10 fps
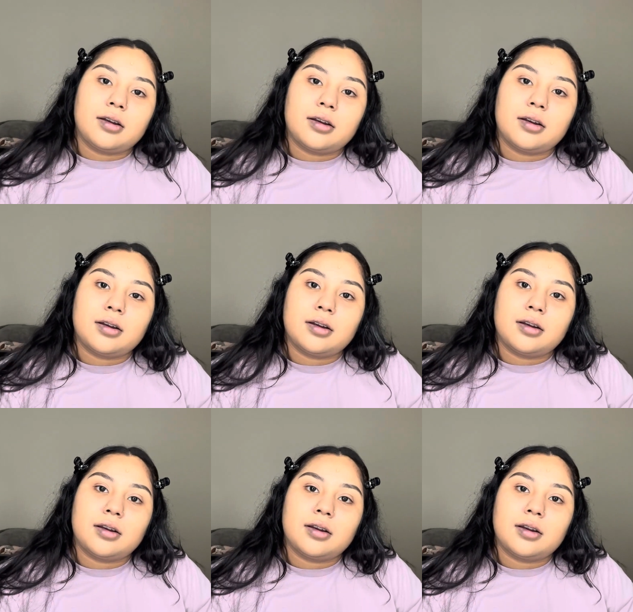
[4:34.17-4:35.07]

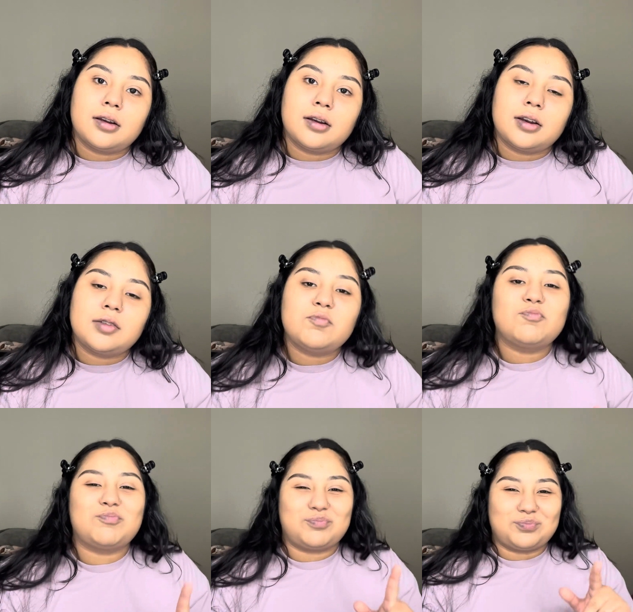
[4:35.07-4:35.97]

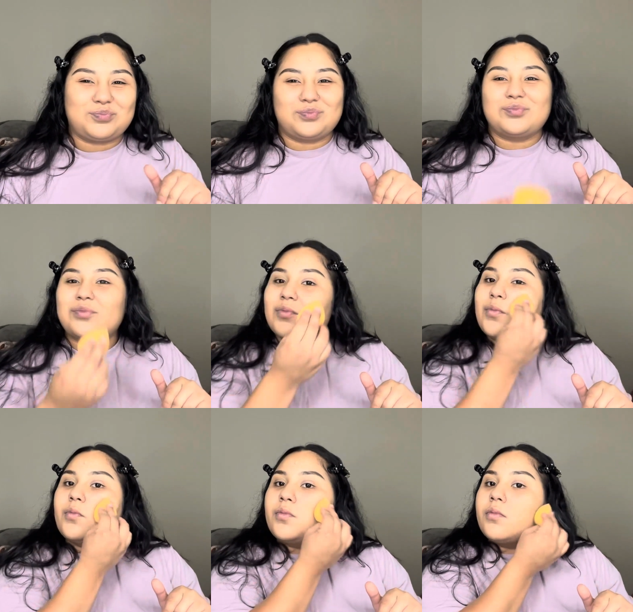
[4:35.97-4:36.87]

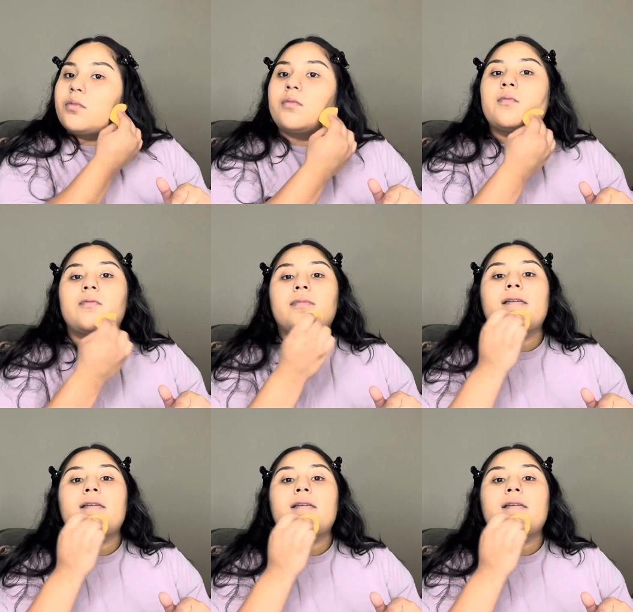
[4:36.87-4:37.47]
(no one is talking)